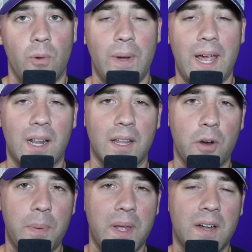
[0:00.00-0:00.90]
We got a
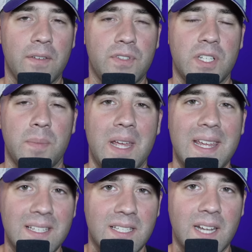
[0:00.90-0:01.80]
little bit of some
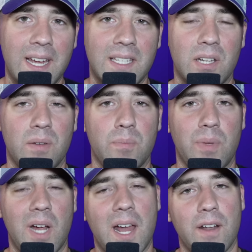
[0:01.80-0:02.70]
insight,
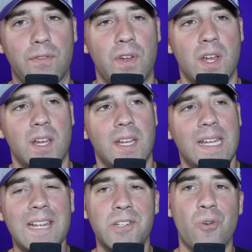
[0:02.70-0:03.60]
kind of
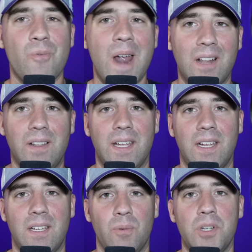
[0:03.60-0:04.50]
indirectly,
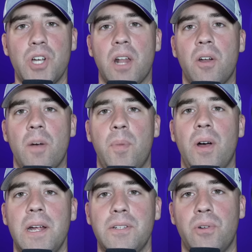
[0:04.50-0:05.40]
when John
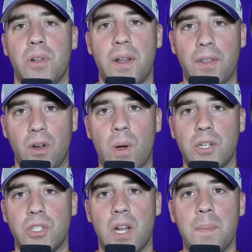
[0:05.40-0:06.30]
Harbaugh answered another
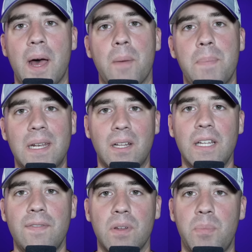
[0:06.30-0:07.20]
question about Ben
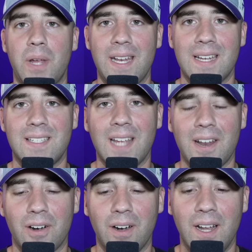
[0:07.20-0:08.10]
Cleveland playing at
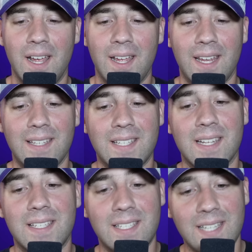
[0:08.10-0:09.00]
center. He
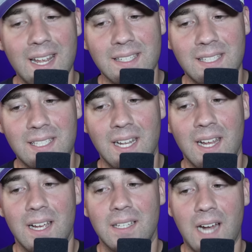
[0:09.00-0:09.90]
said, since
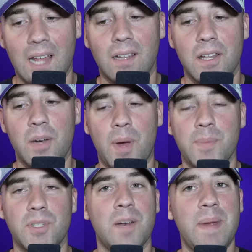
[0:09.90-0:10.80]
Tyler
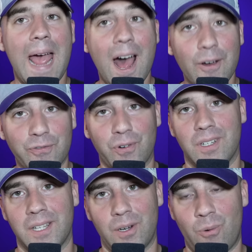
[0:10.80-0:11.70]
Linderbaum's going to be out for
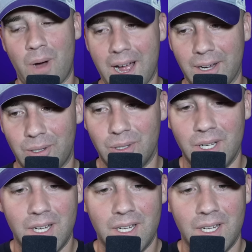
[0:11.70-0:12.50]
a little while,